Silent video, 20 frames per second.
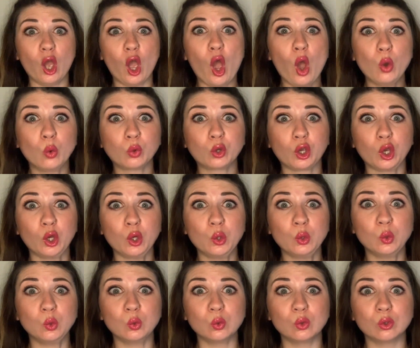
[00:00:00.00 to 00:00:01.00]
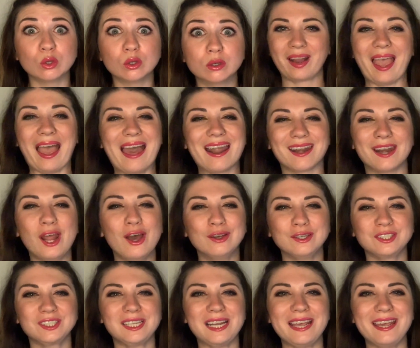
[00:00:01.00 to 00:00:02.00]
Oh, cool! And
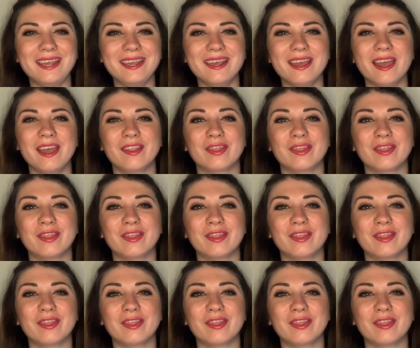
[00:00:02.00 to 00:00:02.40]
lastly,